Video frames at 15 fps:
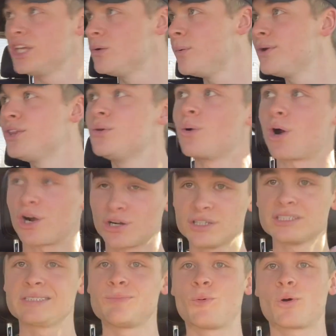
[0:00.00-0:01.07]
when you are
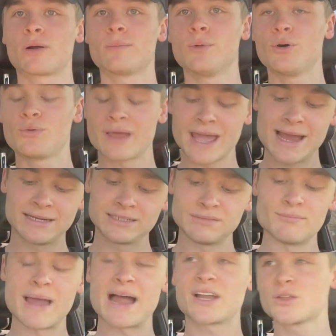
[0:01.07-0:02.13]
in sport mode and
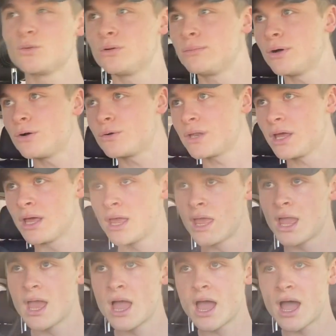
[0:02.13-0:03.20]
in manual mode,
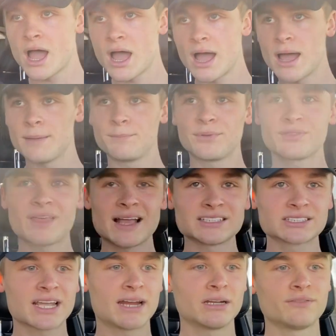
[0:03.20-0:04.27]
but
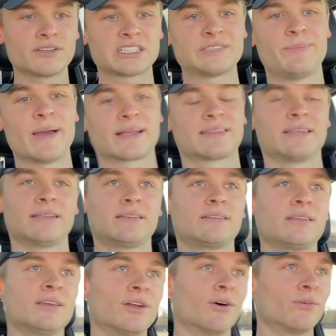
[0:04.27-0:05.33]
that's kind of expected,
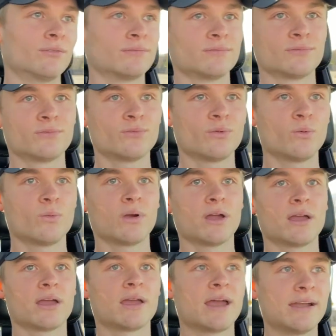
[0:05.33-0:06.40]
you know,
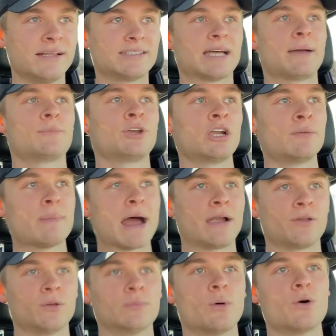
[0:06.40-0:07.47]
anytime you're in
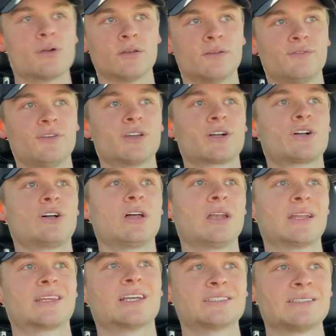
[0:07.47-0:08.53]
manual mode in a vehicle
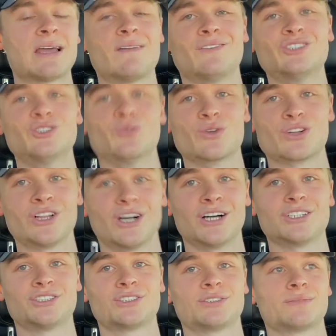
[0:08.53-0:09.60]
and it doesn't have a dual
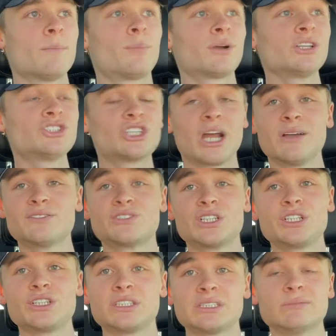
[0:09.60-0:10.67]
clutch. But it drives
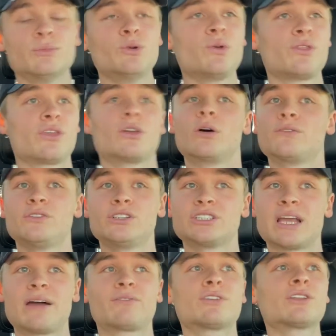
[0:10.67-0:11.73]
really smooth. You know, if you
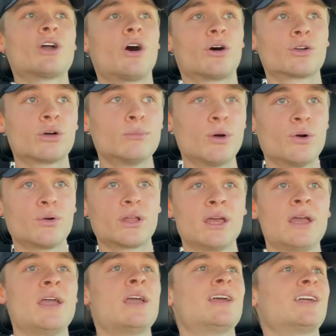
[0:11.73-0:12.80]
just have it in auto mode,
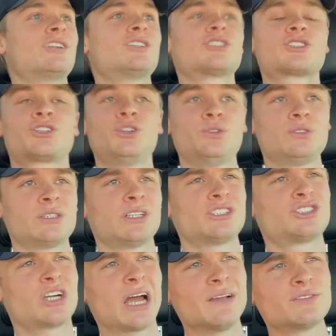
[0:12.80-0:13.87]
you're just cruising, it
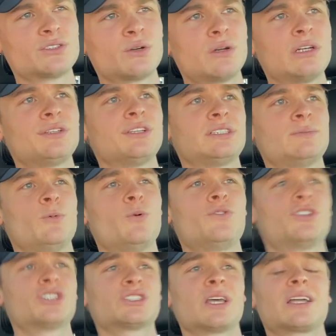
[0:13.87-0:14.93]
drives really
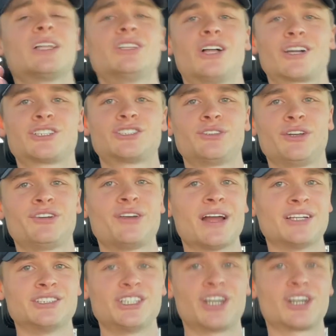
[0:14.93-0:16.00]
smooth, like a luxury
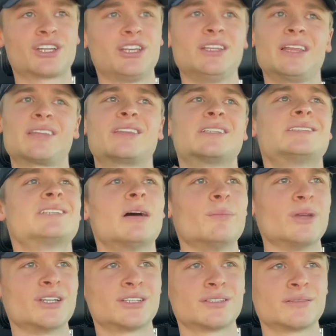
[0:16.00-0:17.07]
Grand Cherokee, like the
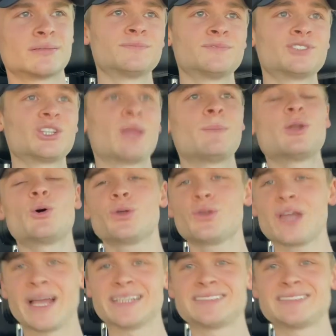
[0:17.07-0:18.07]
Summit. So let me know what you guys